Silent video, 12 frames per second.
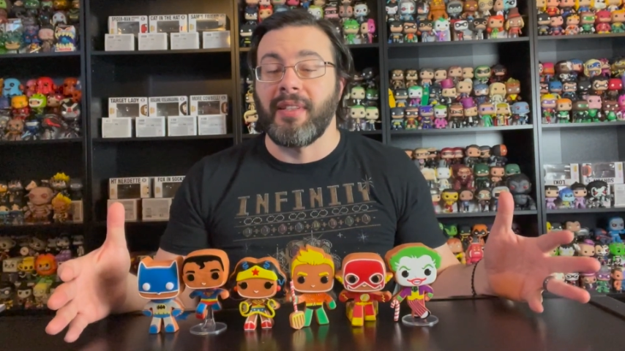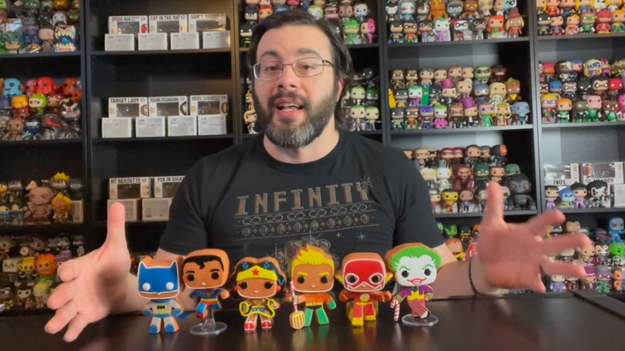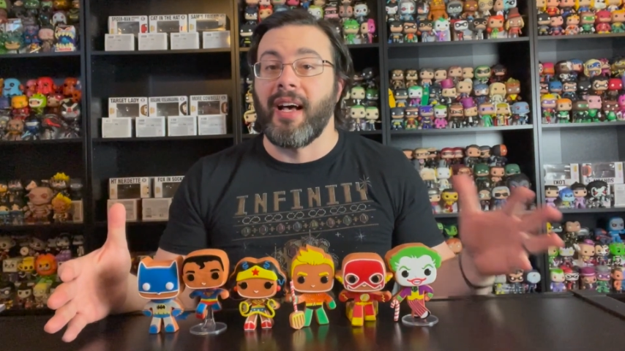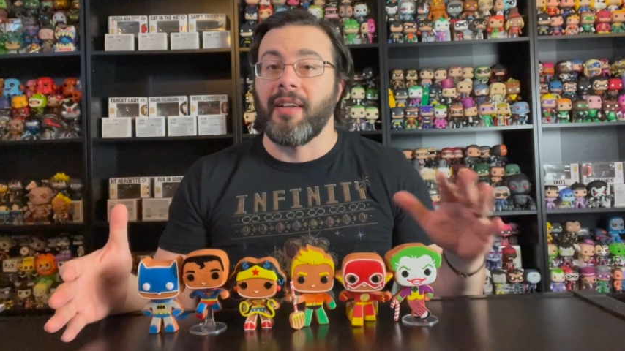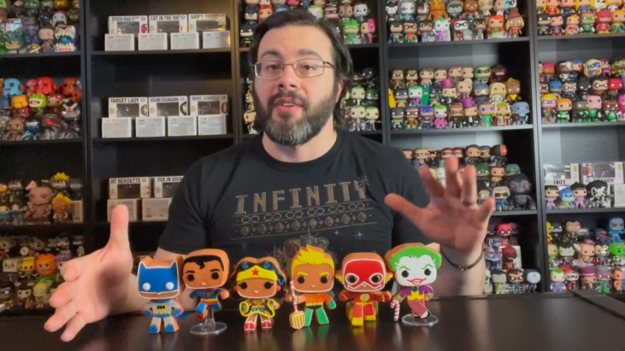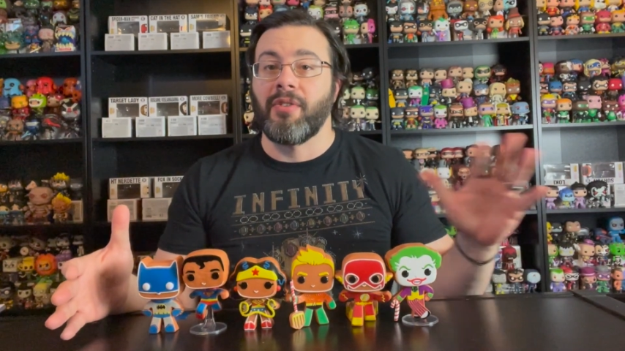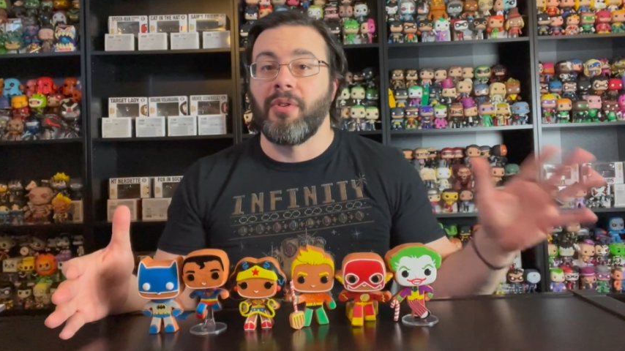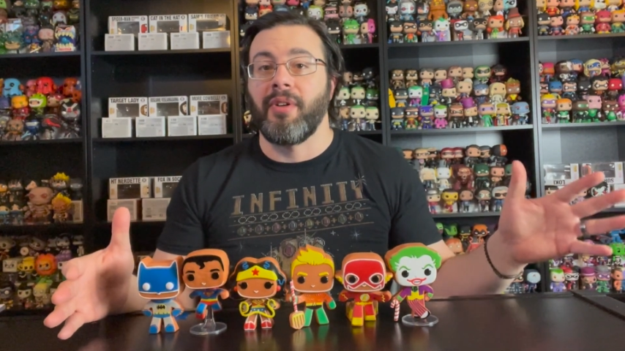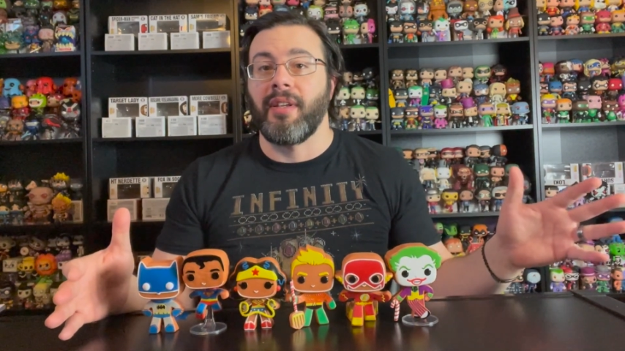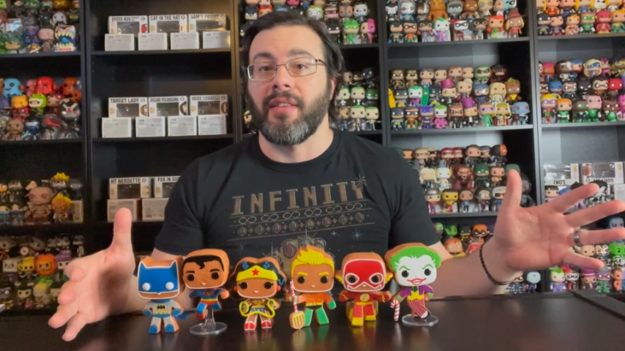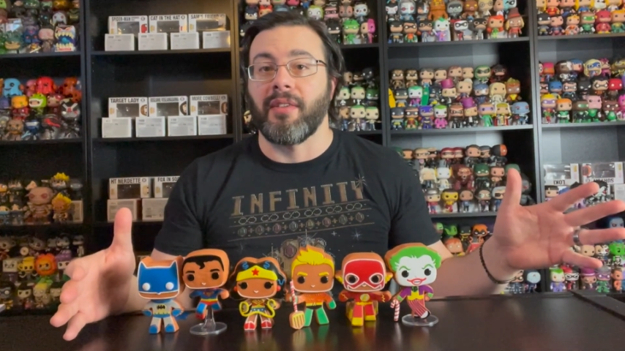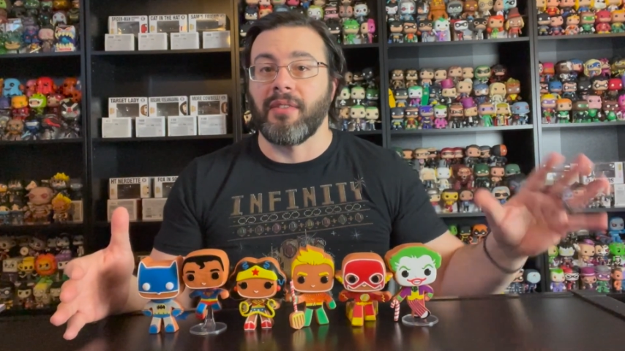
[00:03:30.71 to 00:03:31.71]
not
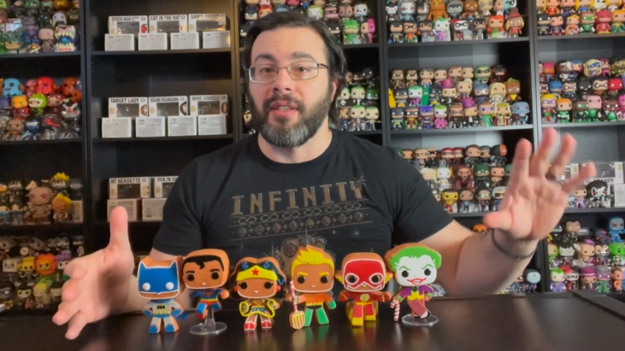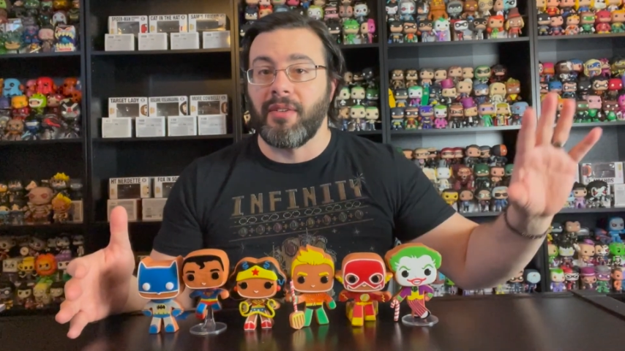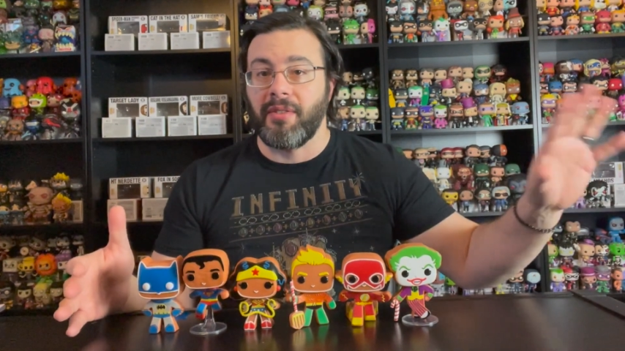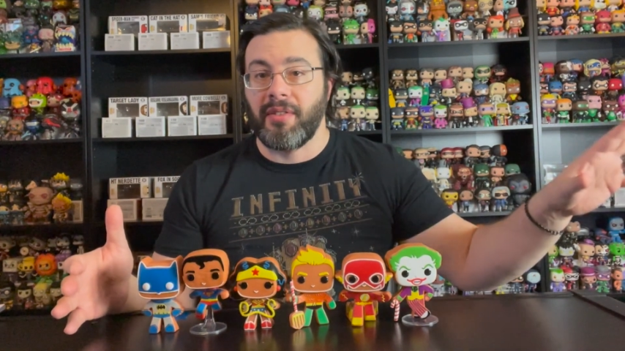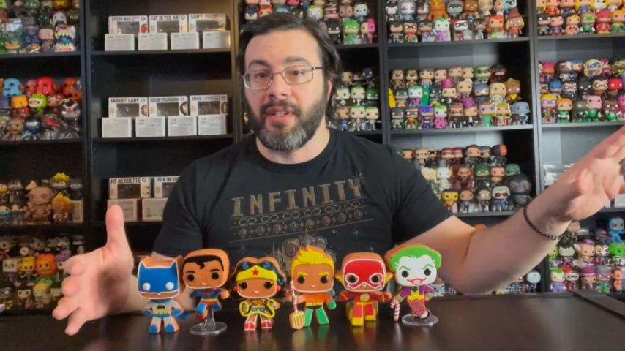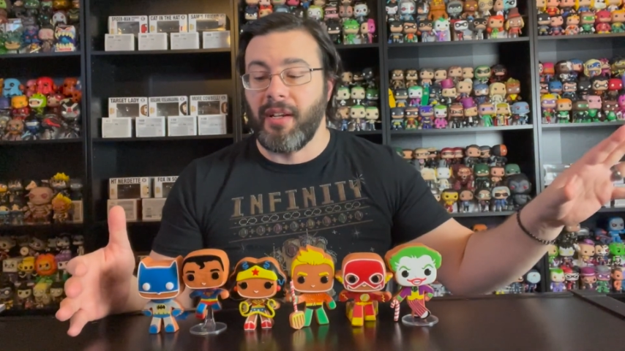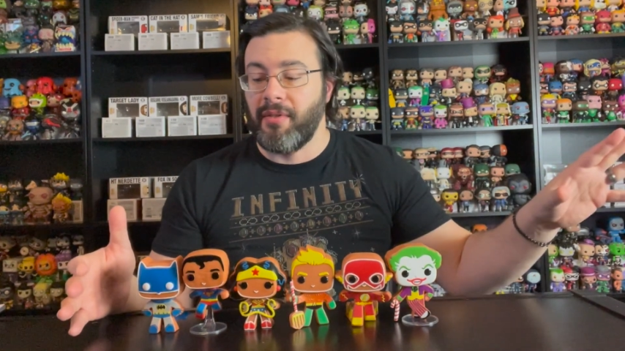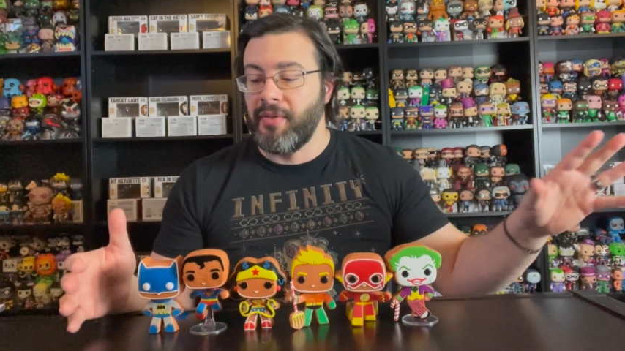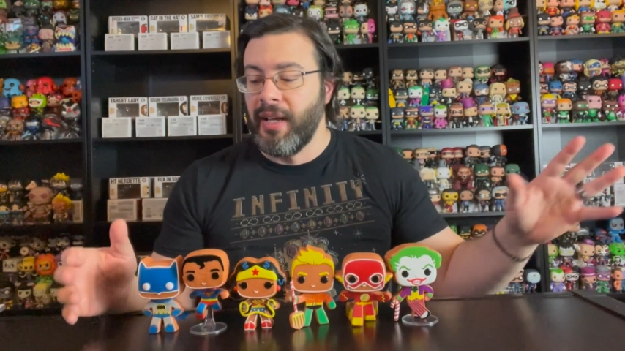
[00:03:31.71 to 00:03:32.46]
including the glitter stuff.